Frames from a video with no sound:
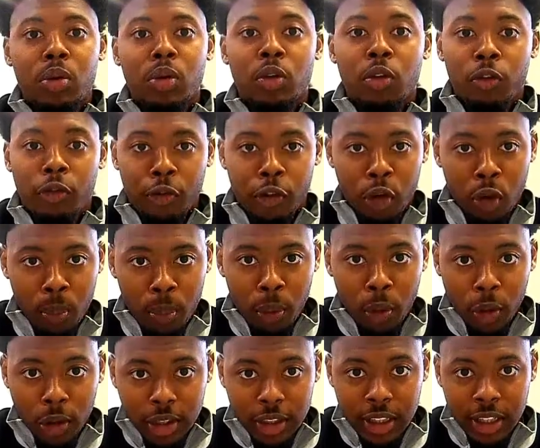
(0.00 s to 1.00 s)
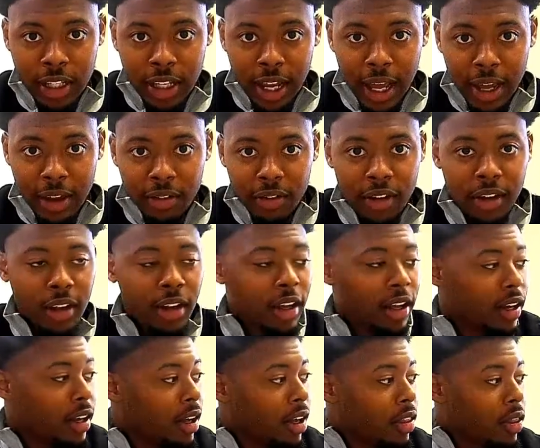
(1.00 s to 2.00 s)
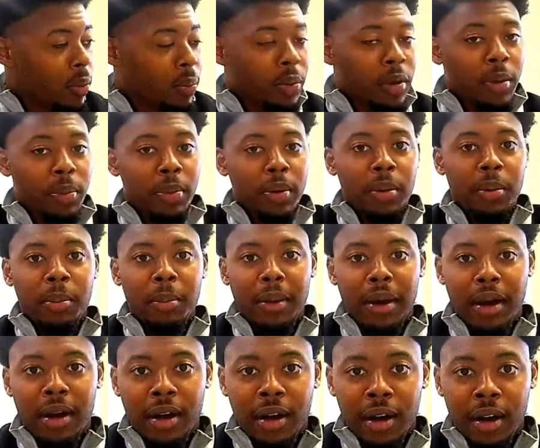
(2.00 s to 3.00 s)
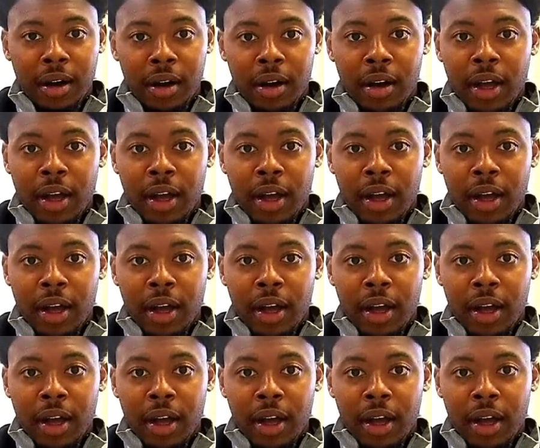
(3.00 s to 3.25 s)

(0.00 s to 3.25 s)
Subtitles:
viewpoints in life and other people how